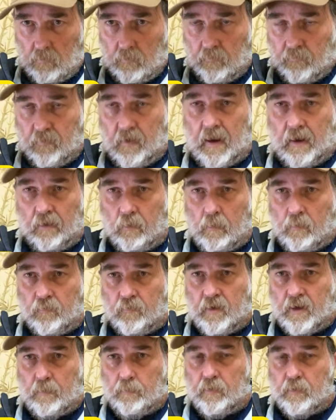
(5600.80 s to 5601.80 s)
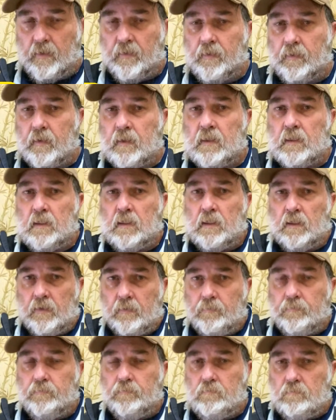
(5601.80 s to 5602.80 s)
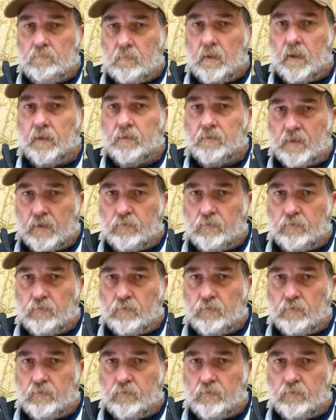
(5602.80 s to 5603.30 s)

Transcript: fan group if need be. It's